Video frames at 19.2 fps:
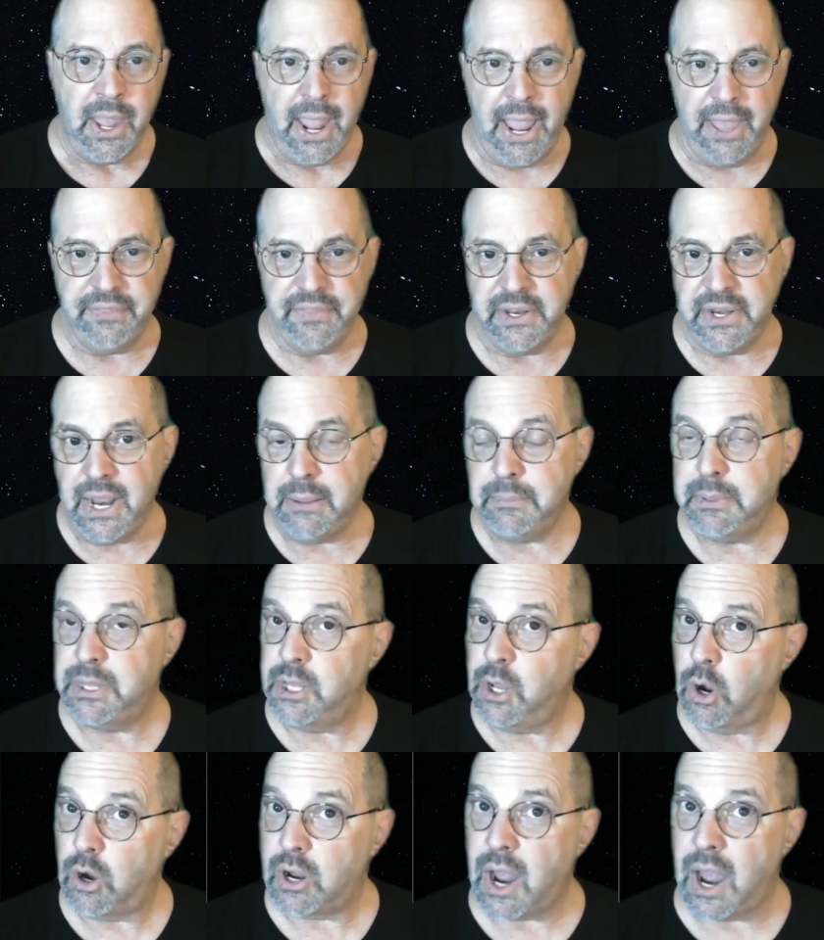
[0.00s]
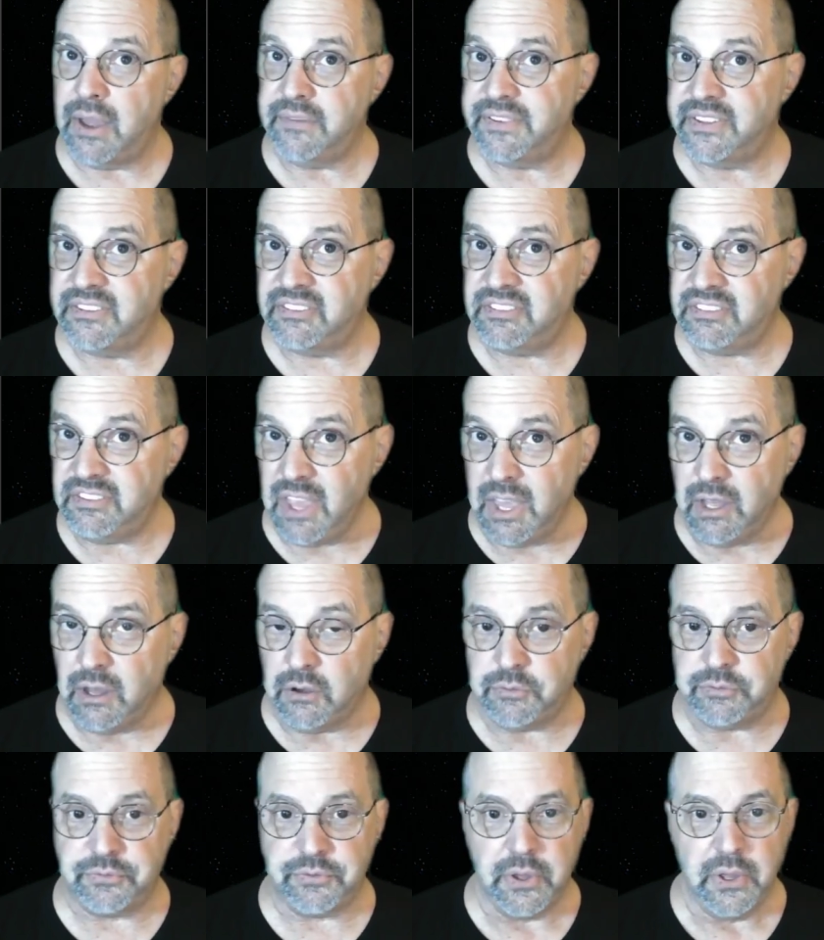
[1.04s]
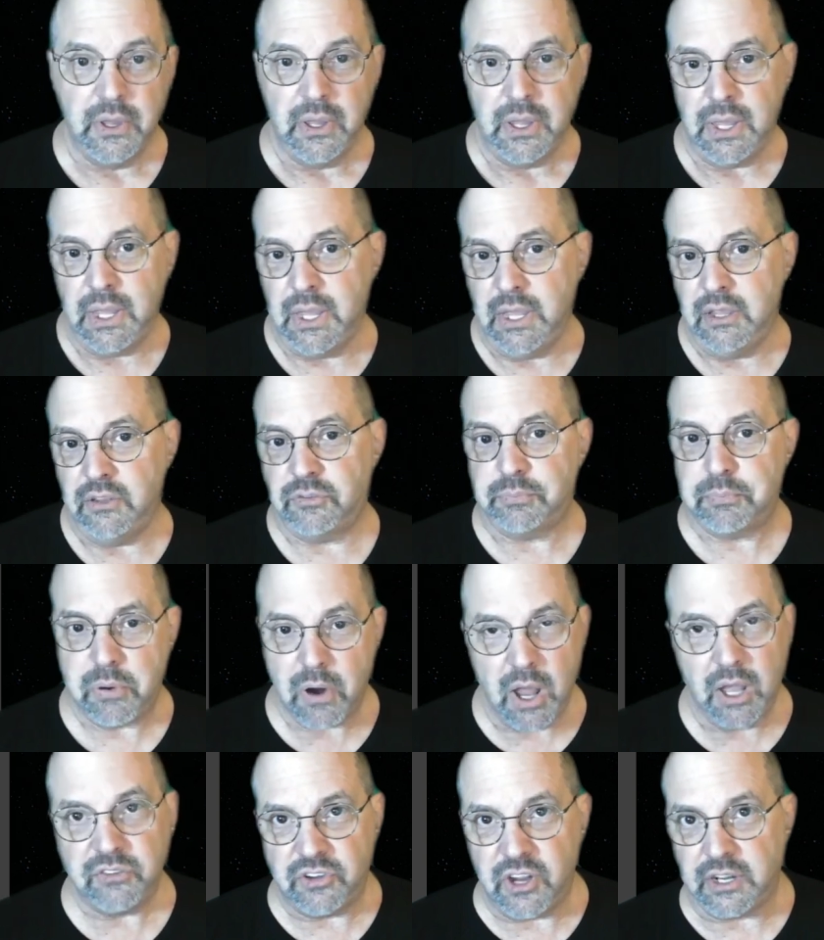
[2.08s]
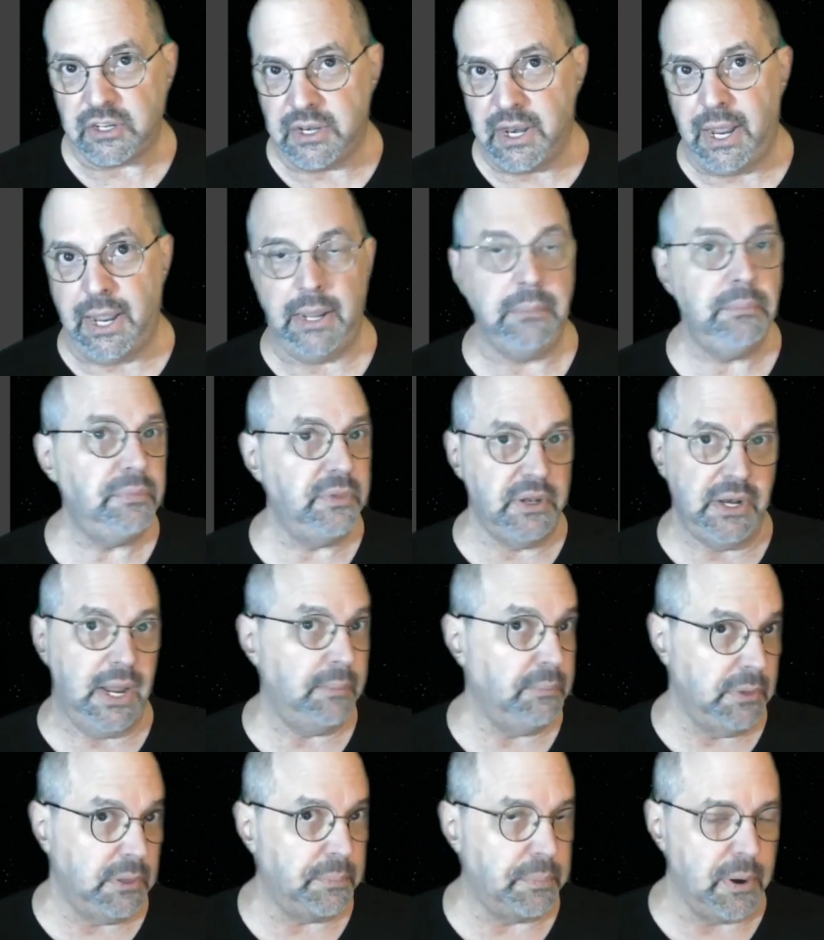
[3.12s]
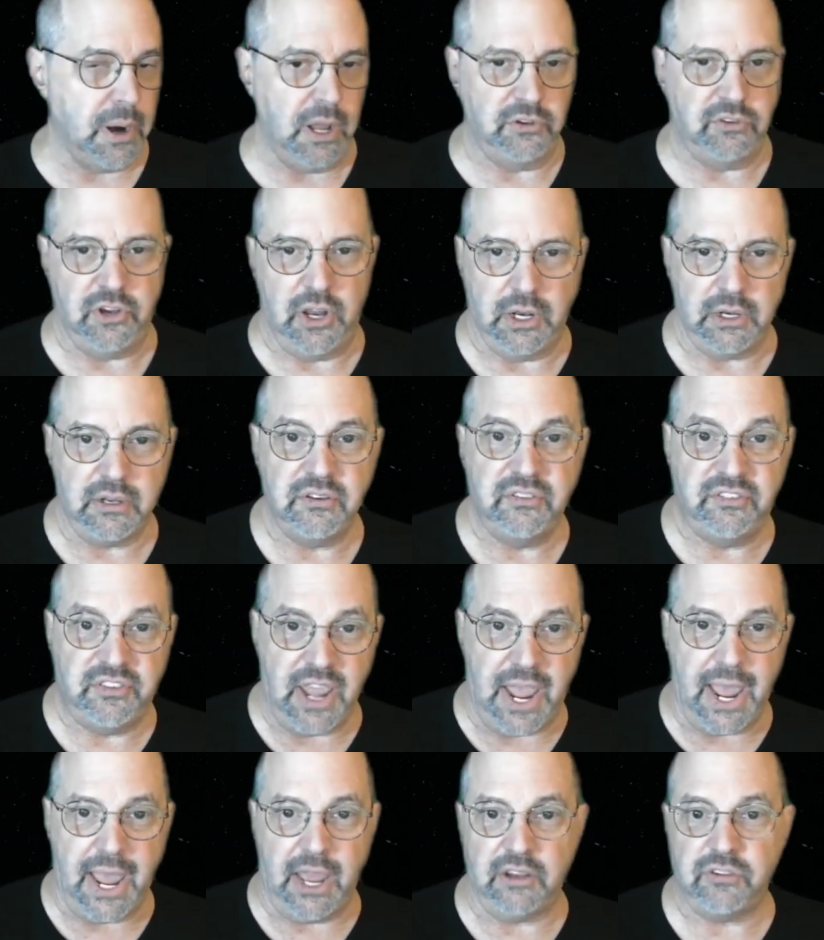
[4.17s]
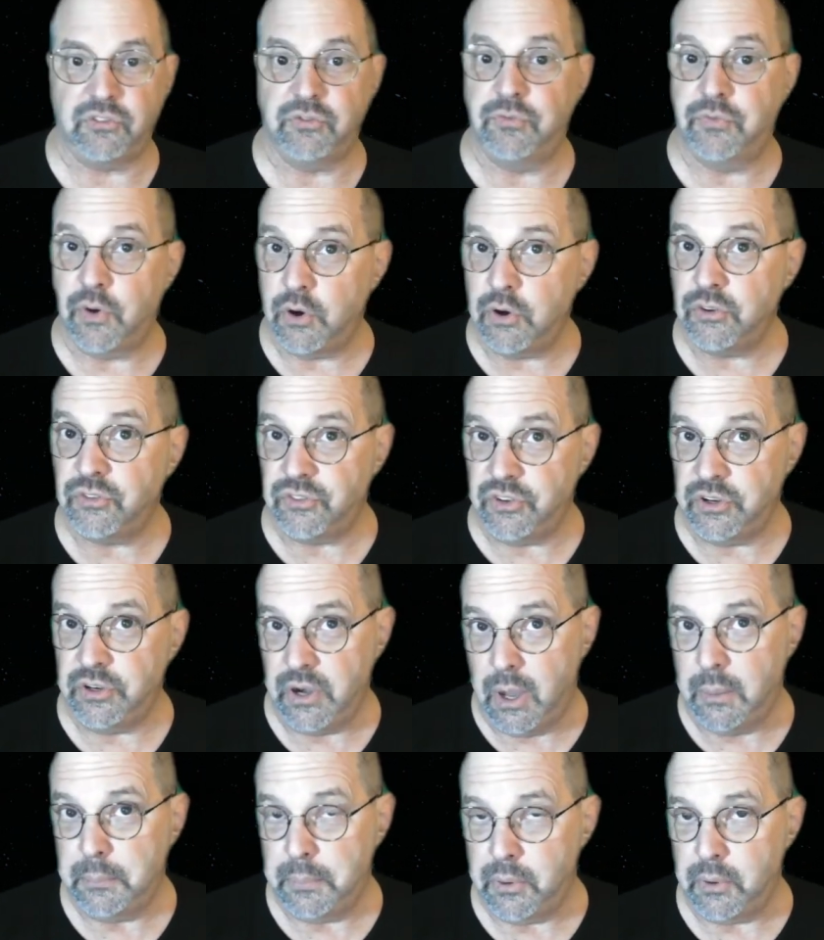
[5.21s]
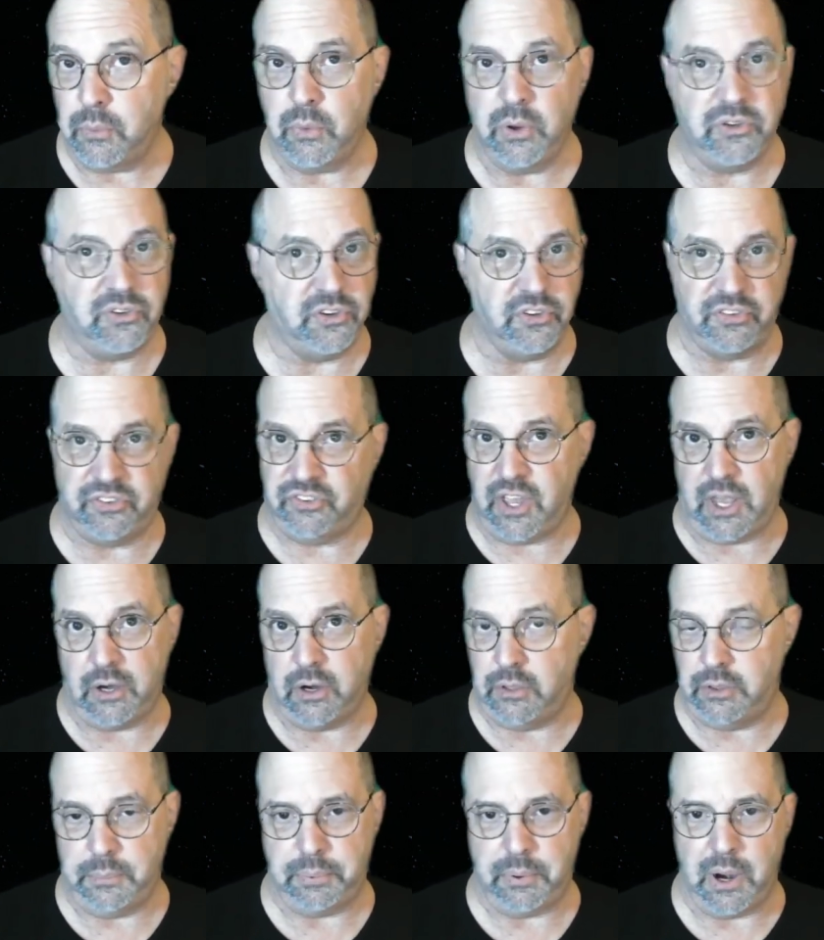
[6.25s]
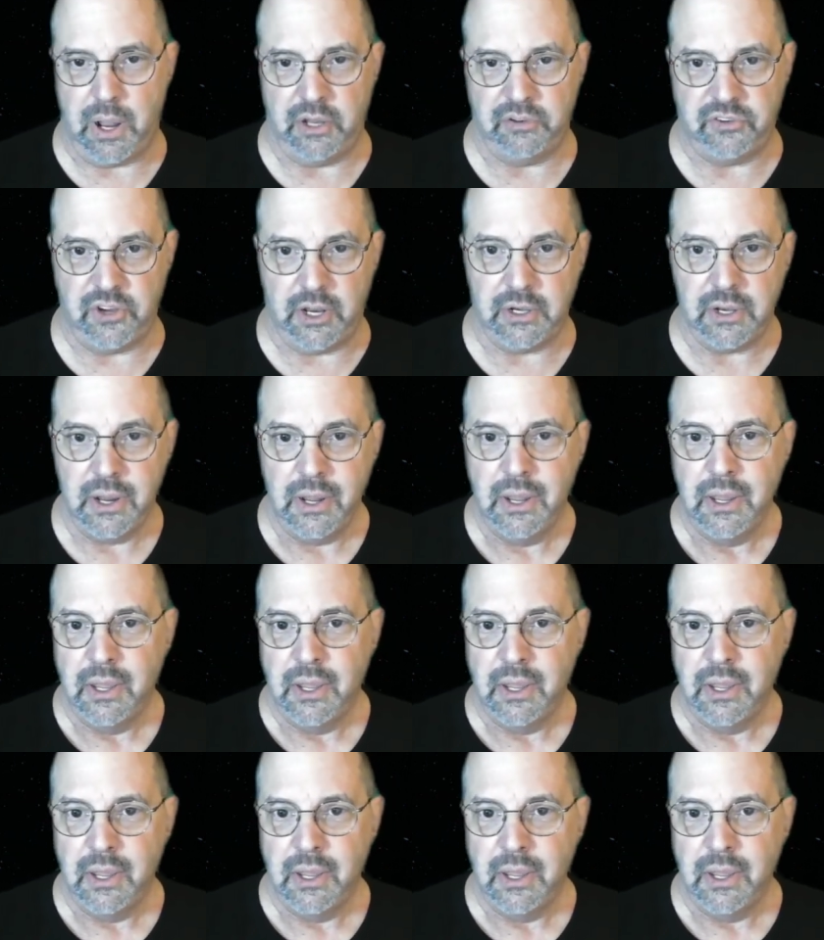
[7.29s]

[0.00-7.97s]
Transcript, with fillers: And the name of the archive itself is project name, the name of the project, dash version number, which is set on the project,